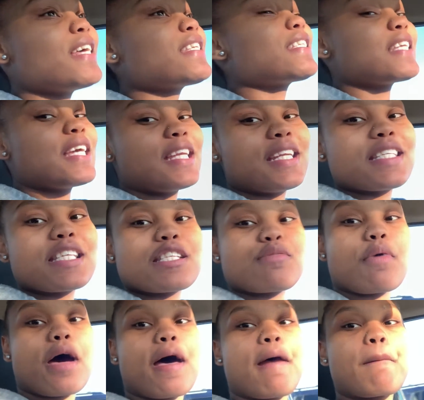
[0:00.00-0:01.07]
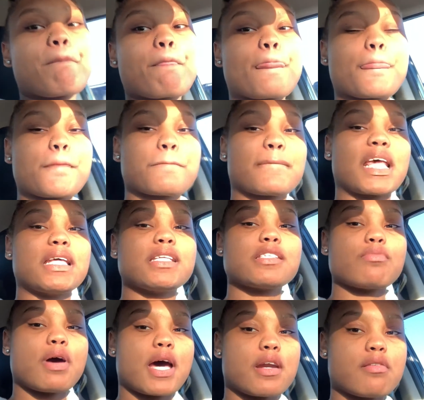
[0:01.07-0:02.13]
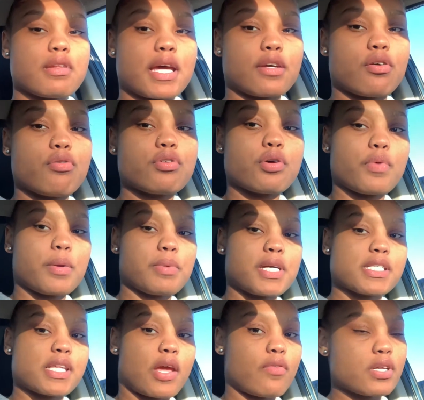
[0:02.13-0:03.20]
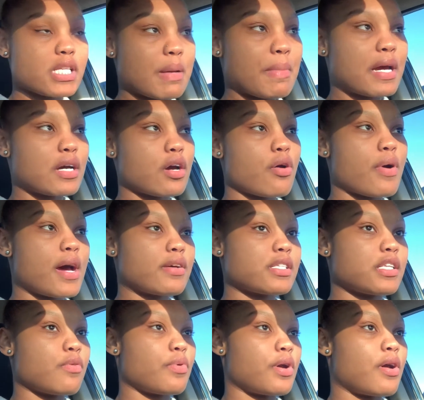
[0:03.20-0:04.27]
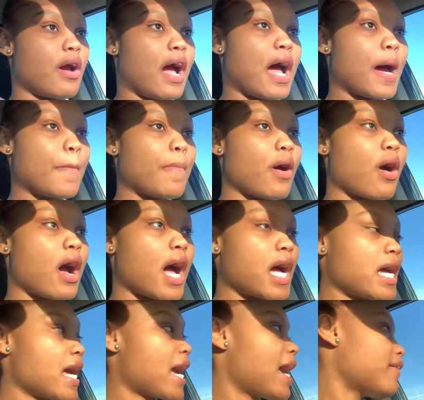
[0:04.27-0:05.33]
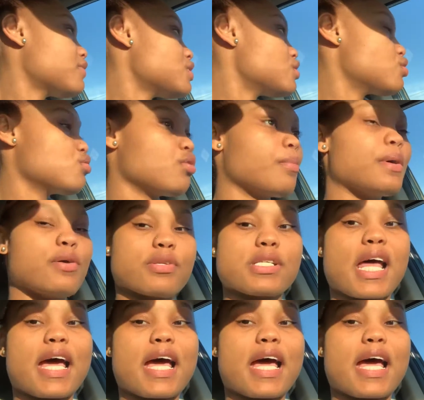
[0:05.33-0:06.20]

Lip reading: See, this is why I don't like going nowhere, because every time I go out somewhere, I have to do the most.